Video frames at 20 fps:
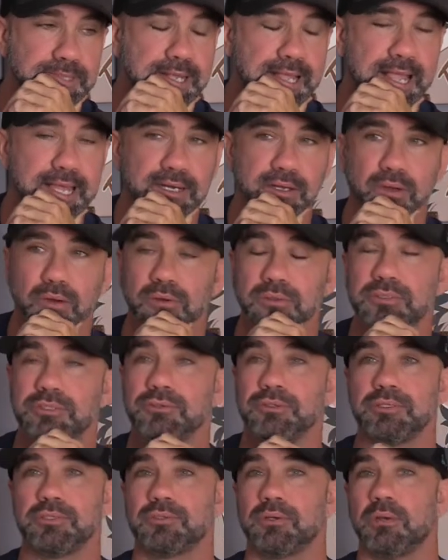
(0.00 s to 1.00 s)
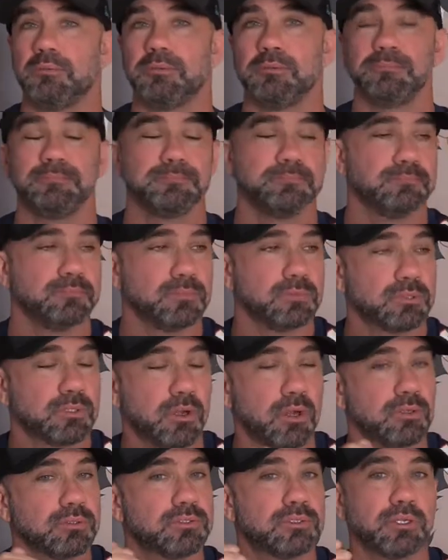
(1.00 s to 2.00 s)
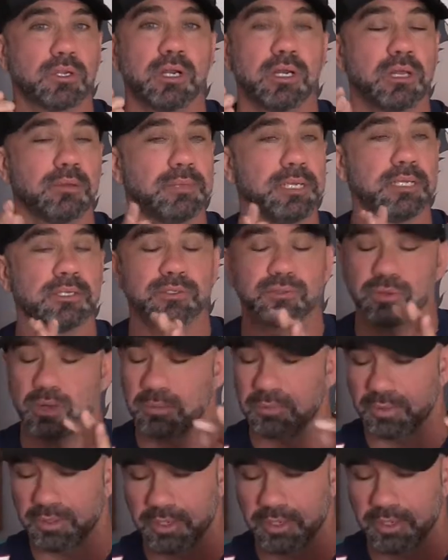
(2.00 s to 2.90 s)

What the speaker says: and the Colts are in trouble. Colts are going to be in trouble